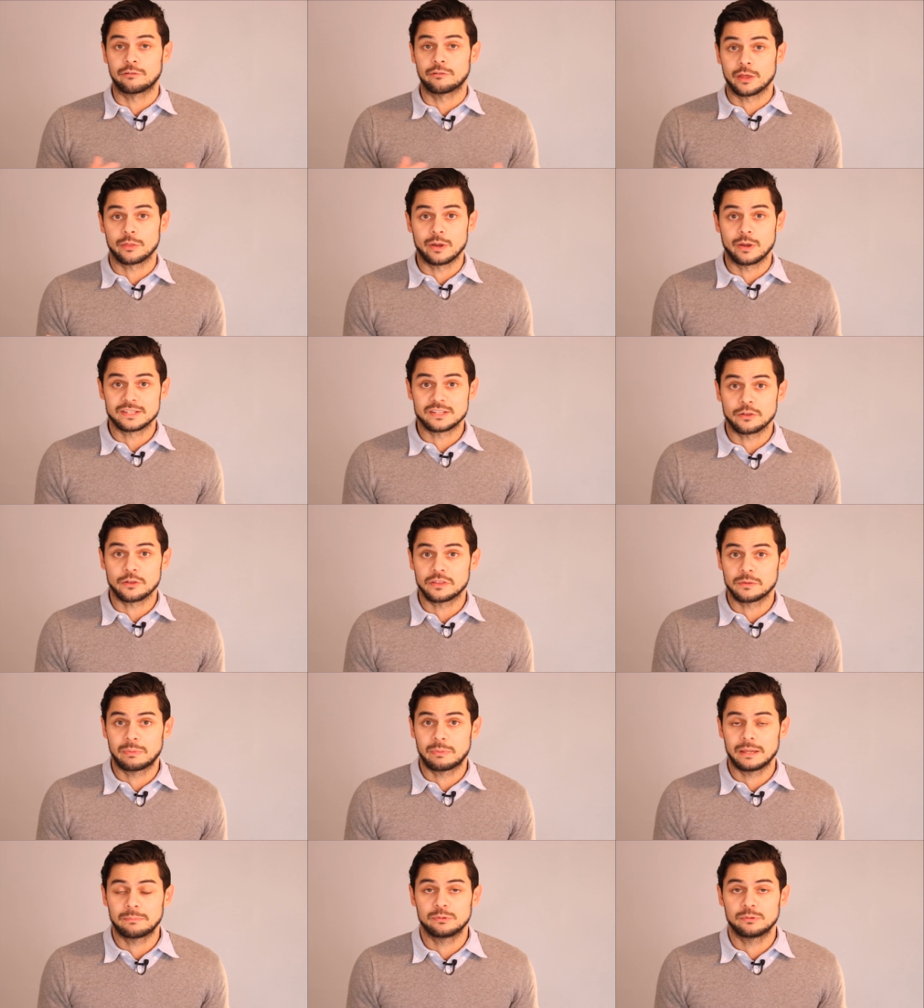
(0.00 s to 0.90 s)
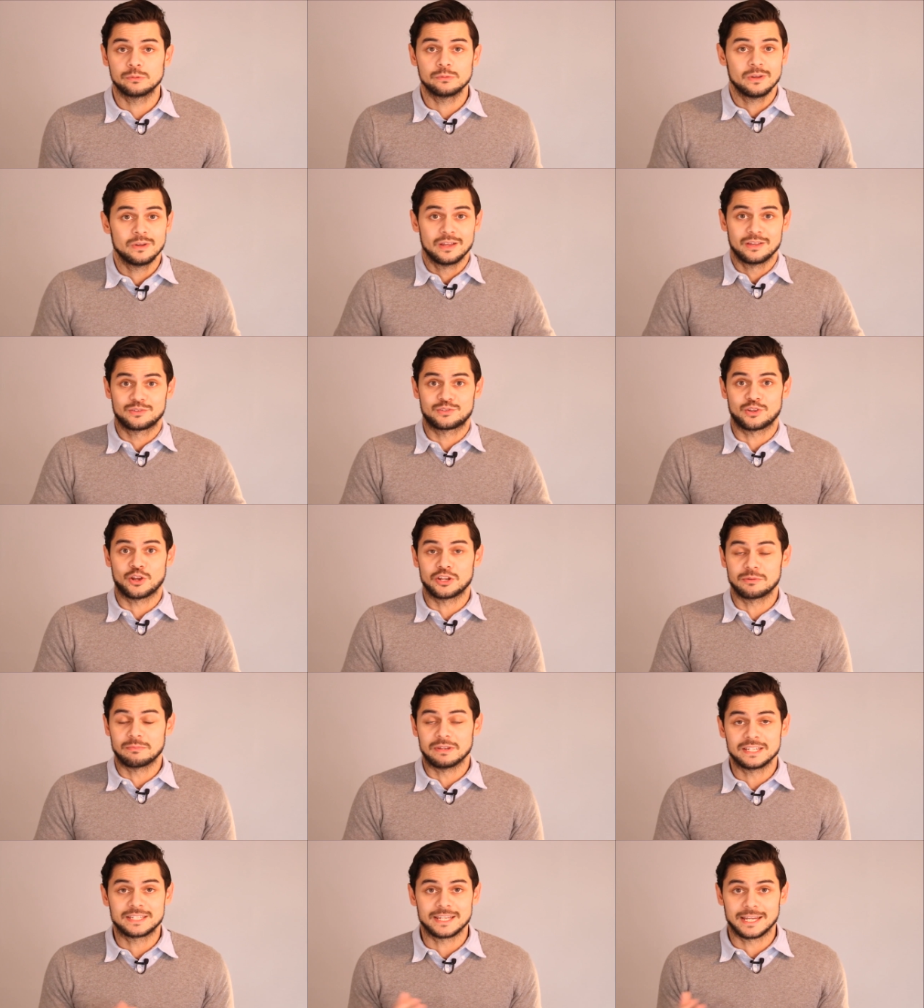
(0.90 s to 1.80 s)
For otherwise healthy people,
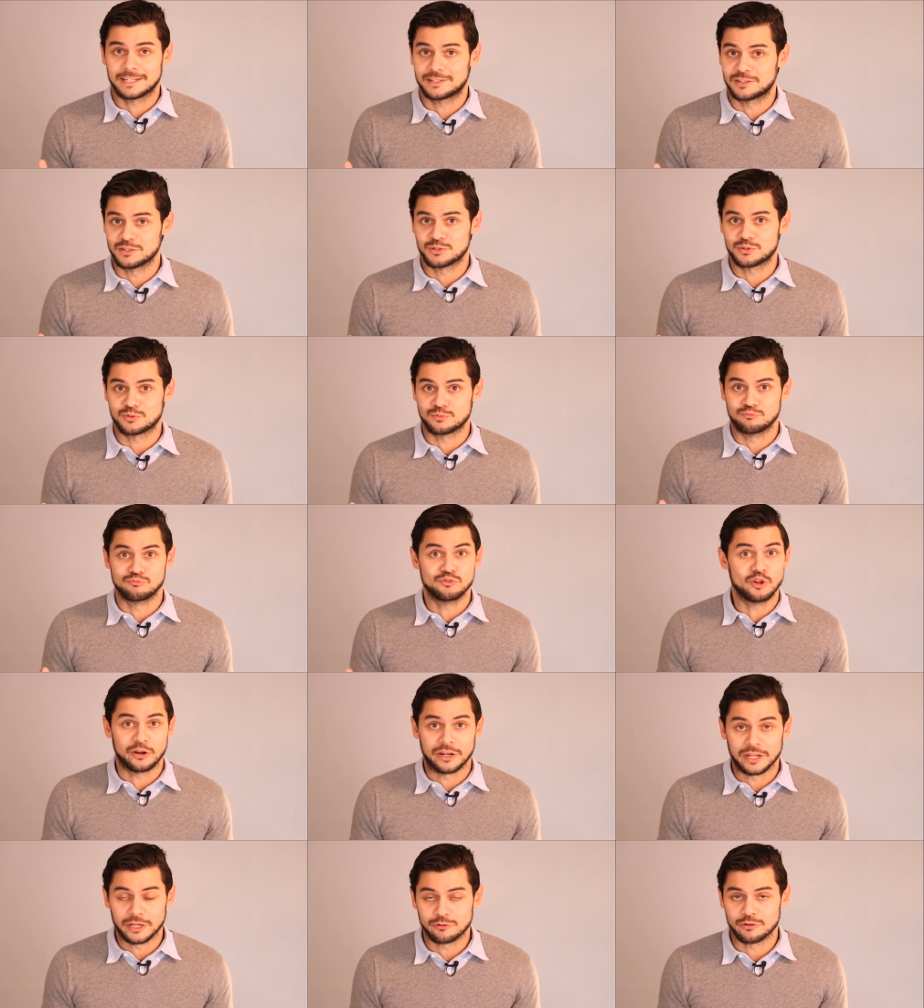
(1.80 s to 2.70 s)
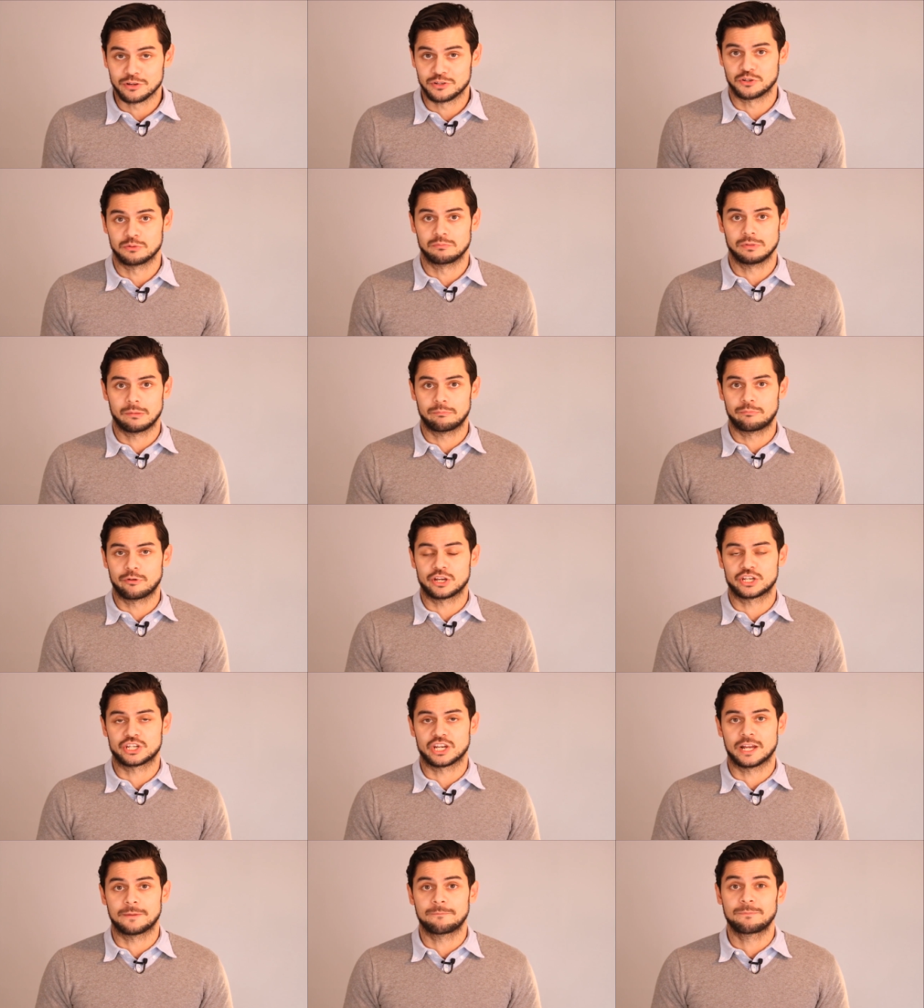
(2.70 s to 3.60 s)
sodium intake does not increase your blood
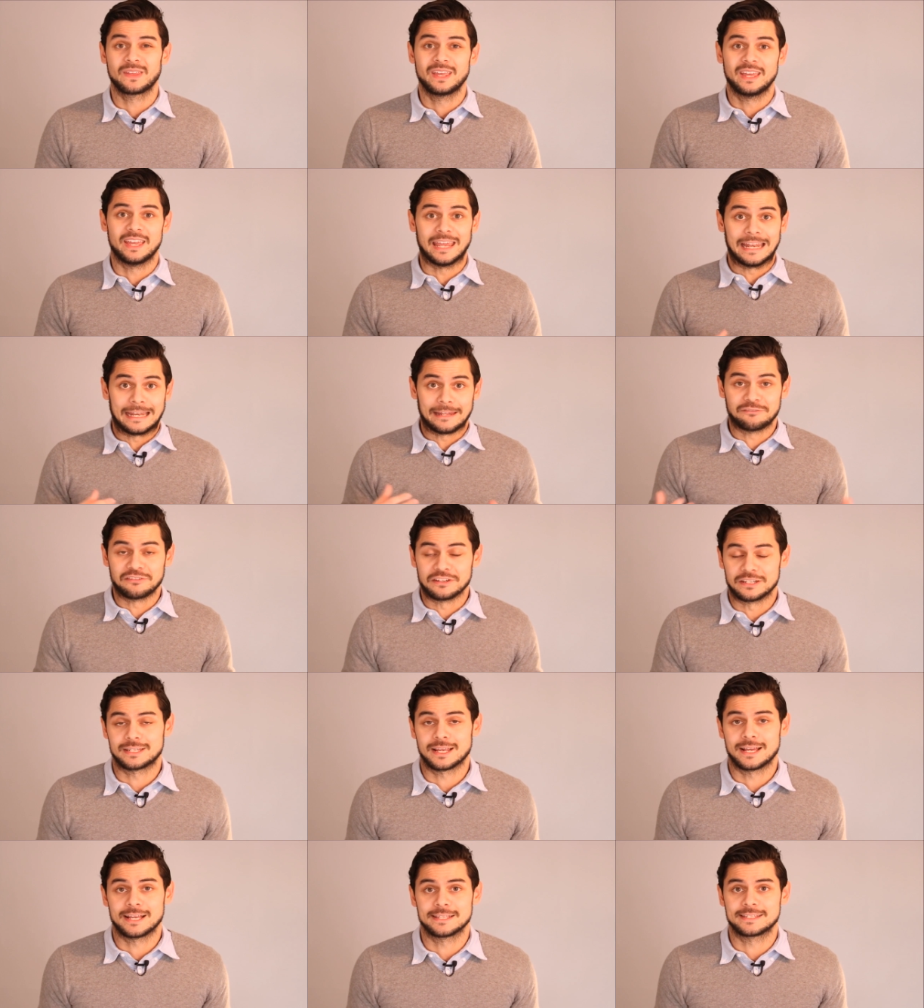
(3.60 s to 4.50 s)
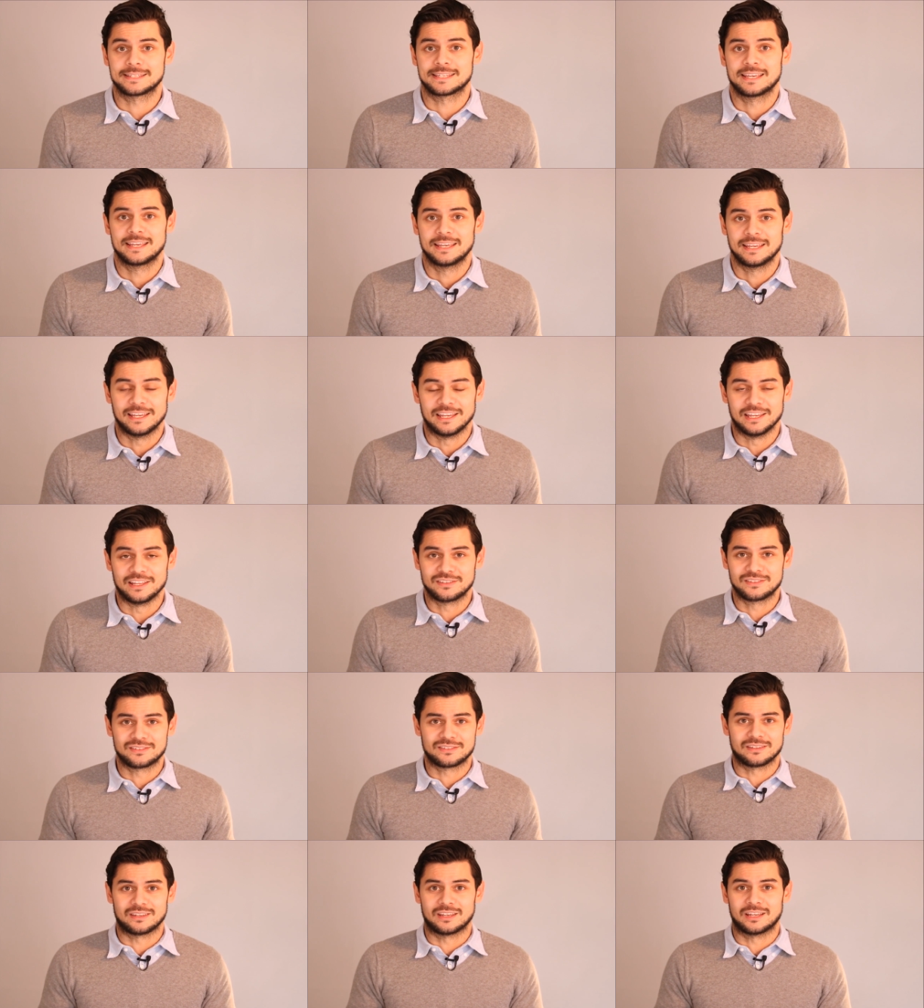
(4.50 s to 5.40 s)
pressure, and if it does,
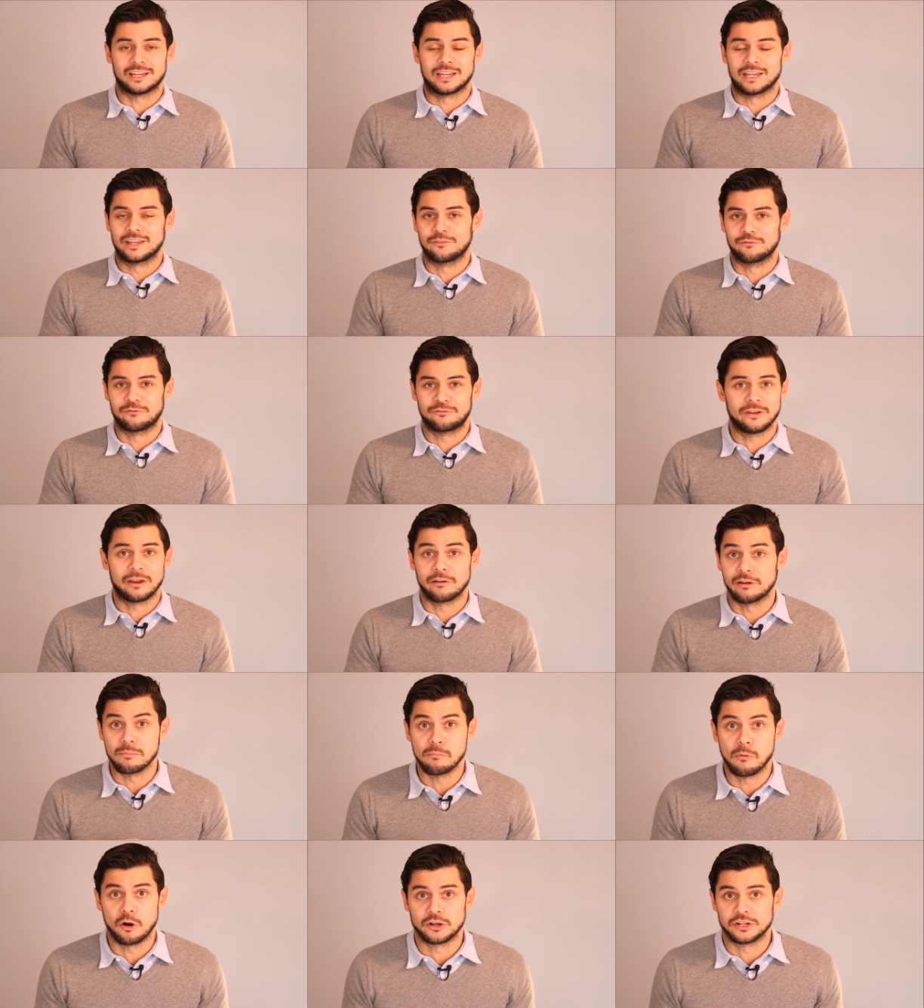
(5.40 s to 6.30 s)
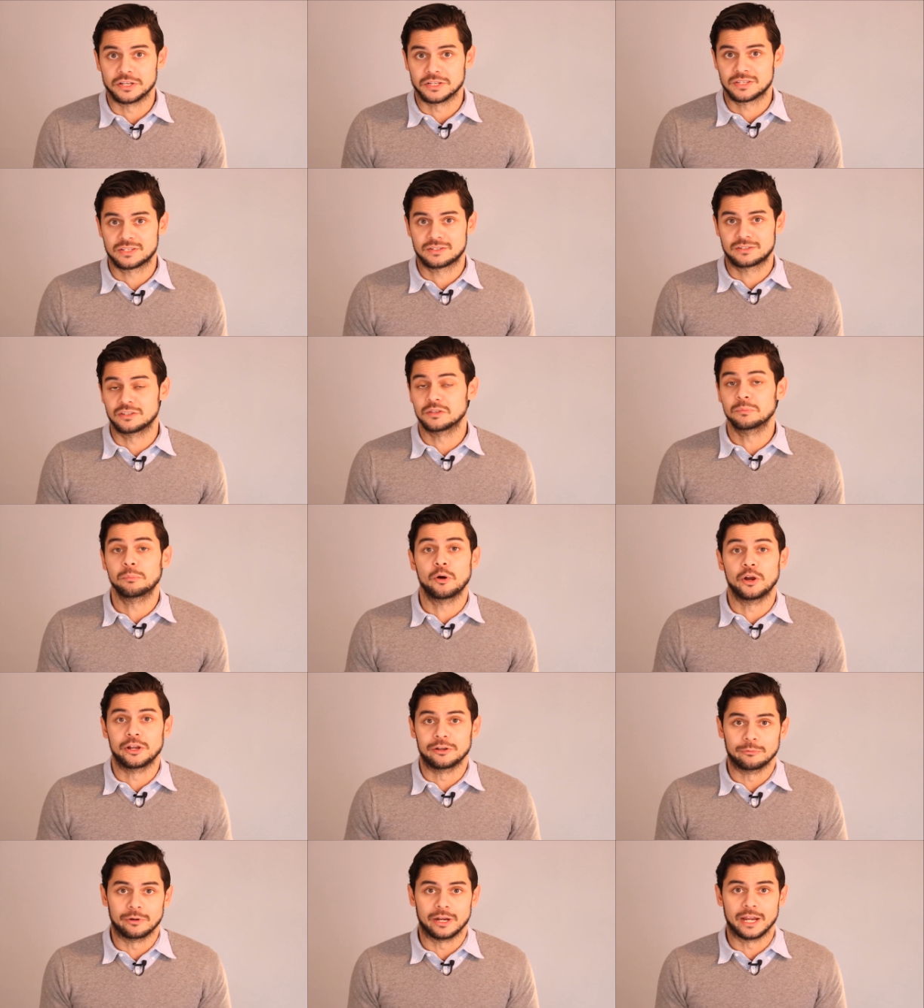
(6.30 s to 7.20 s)
it's uh, very modest to the
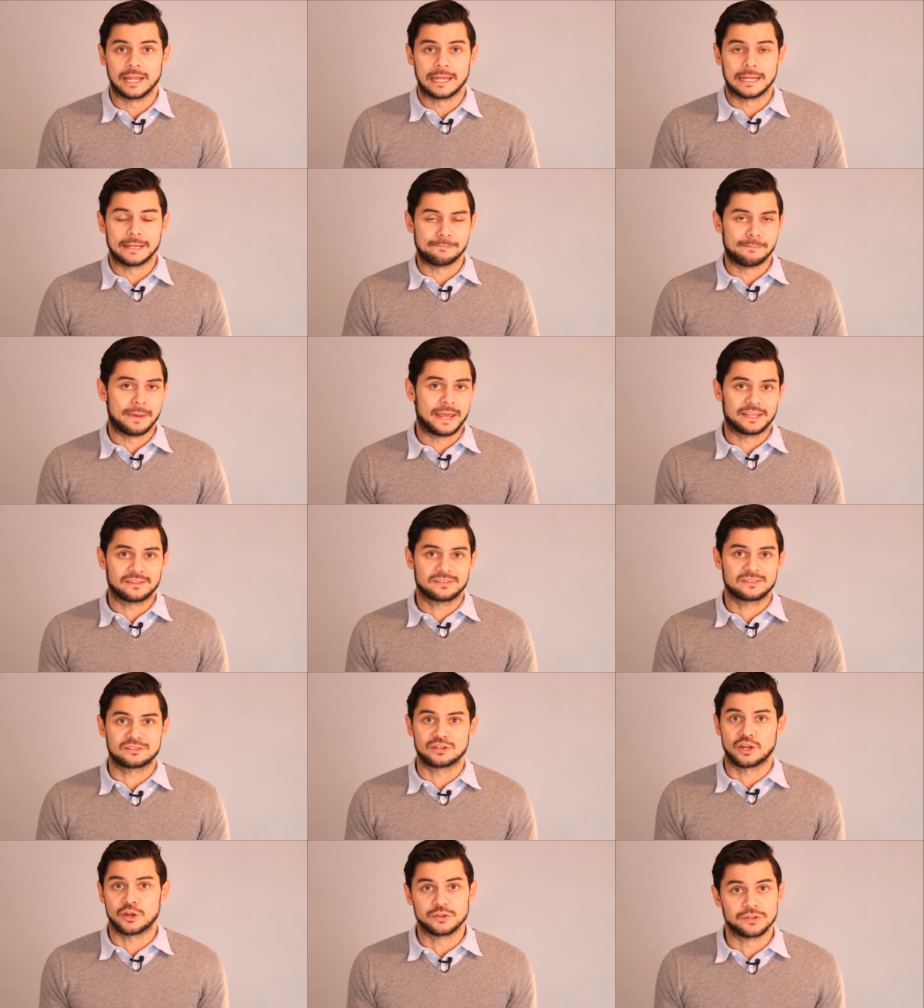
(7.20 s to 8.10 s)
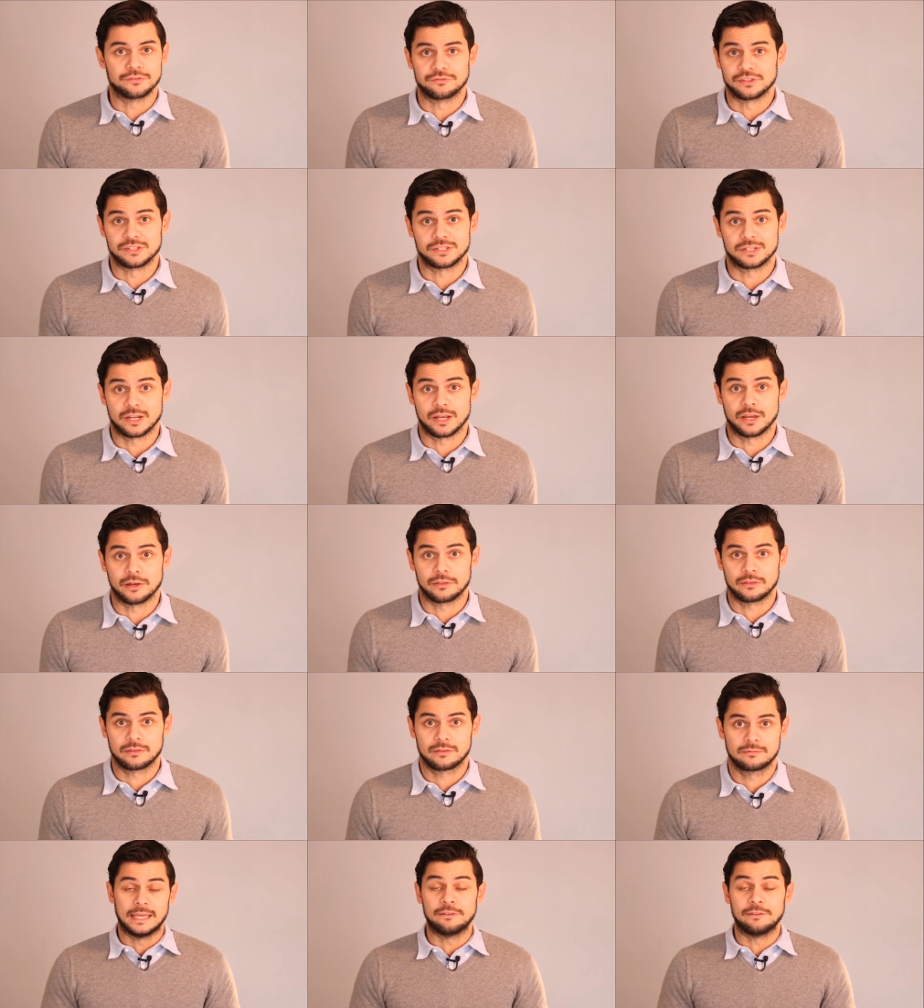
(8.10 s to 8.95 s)
point where it makes no difference to your health.